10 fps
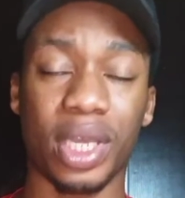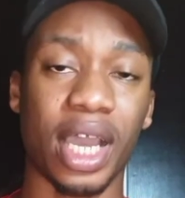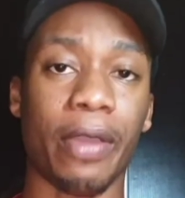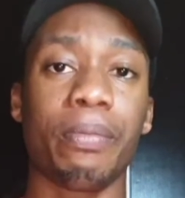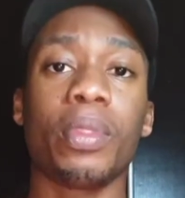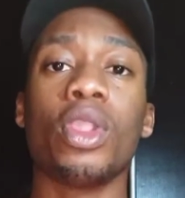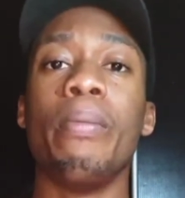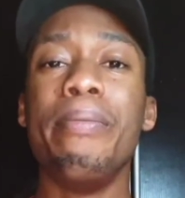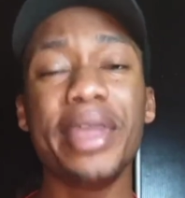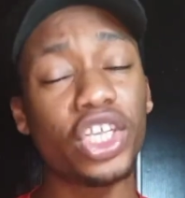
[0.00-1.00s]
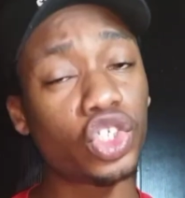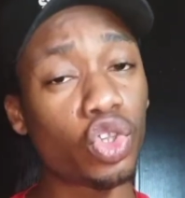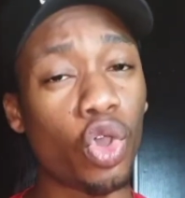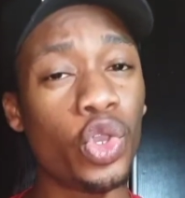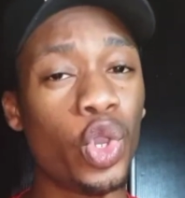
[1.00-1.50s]
quicker. Make
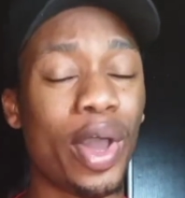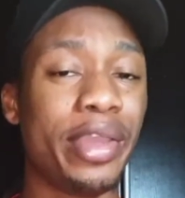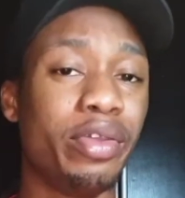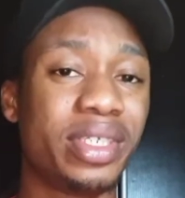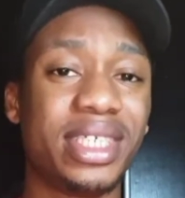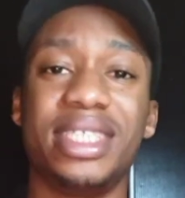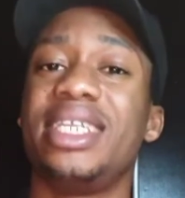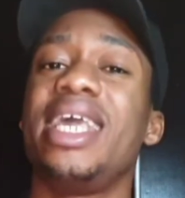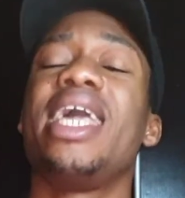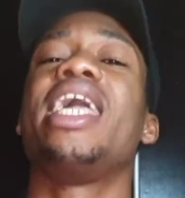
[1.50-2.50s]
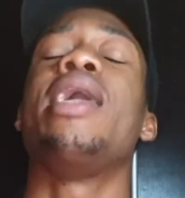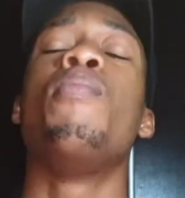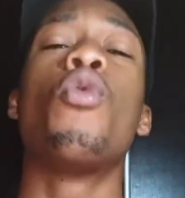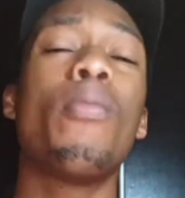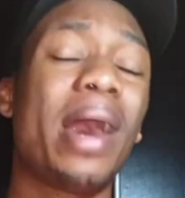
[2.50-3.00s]
sure you are using
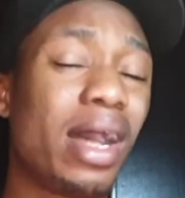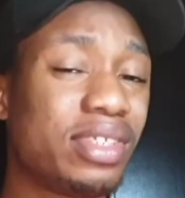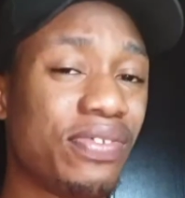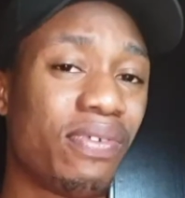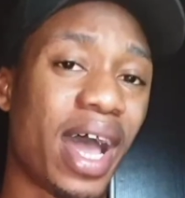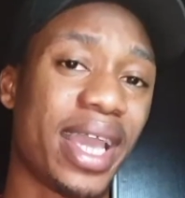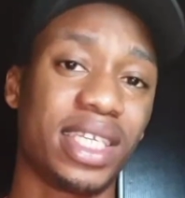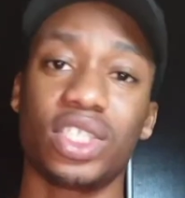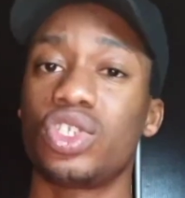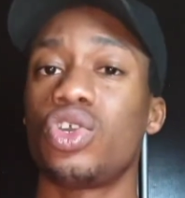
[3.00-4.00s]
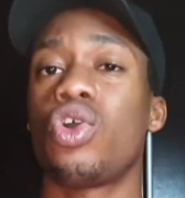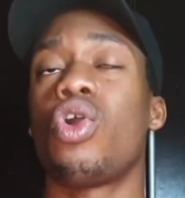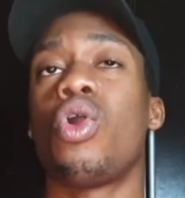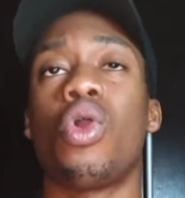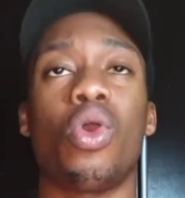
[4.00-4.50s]
a mobile device
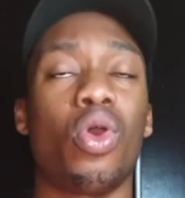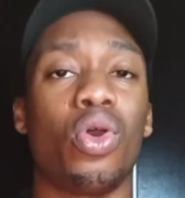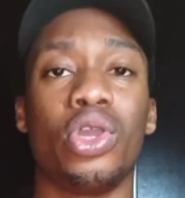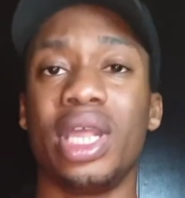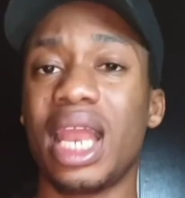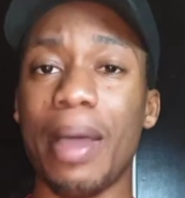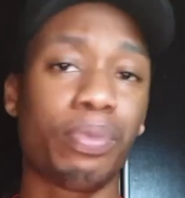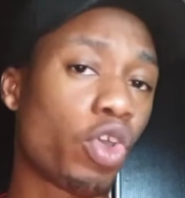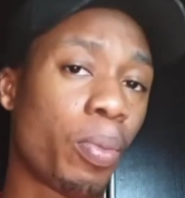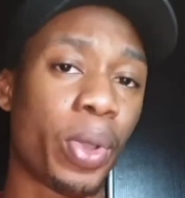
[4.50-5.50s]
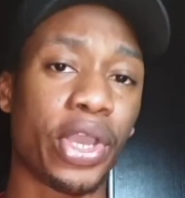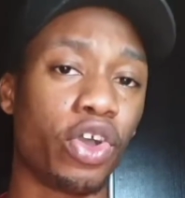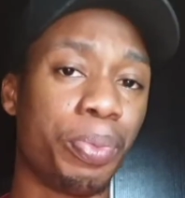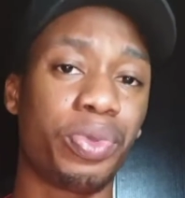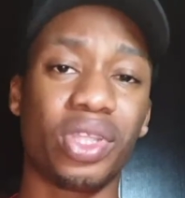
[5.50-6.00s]
or a laptop or a
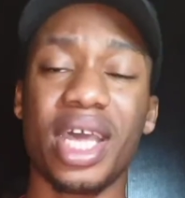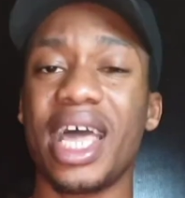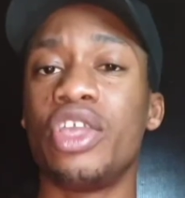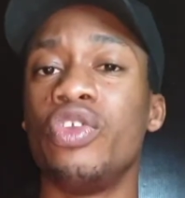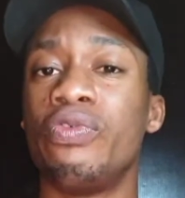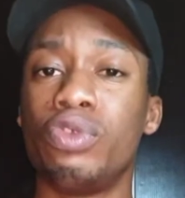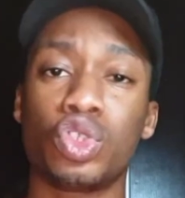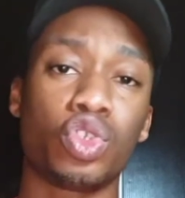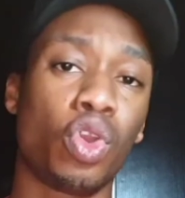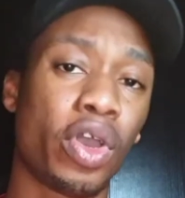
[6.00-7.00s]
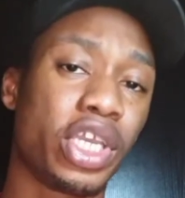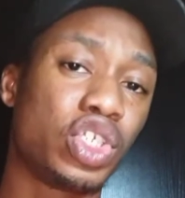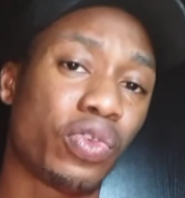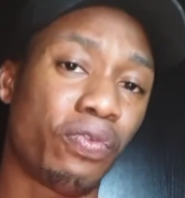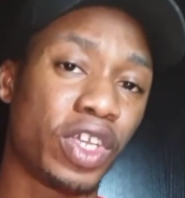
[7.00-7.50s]
computer that you've used to log
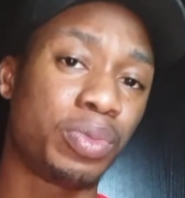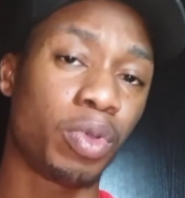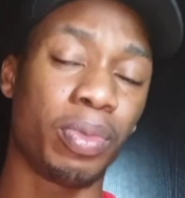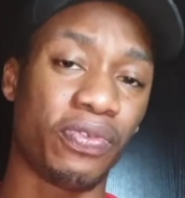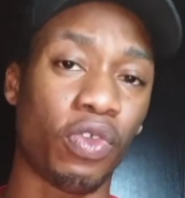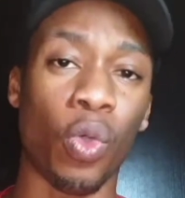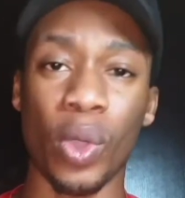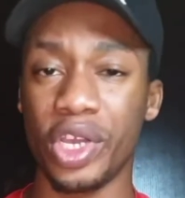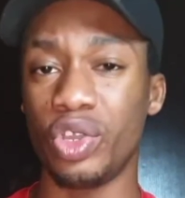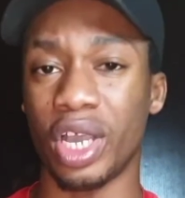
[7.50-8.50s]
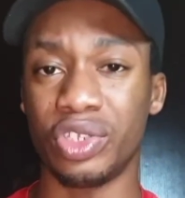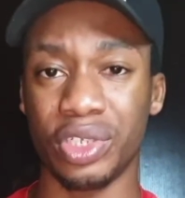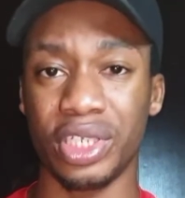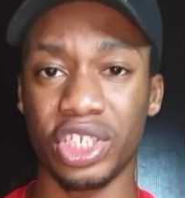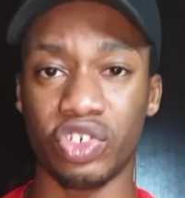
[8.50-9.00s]
into Facebook before when you are
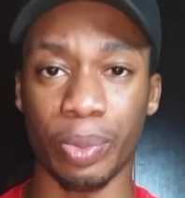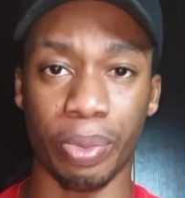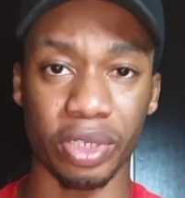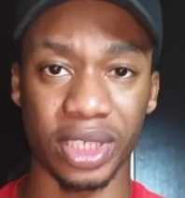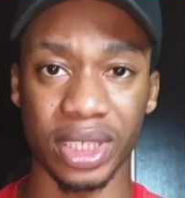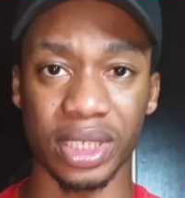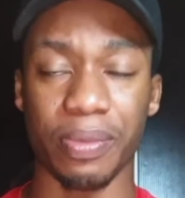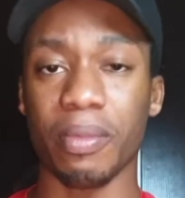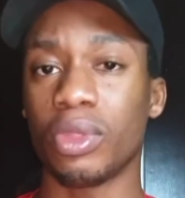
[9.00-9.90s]
doing this reporting.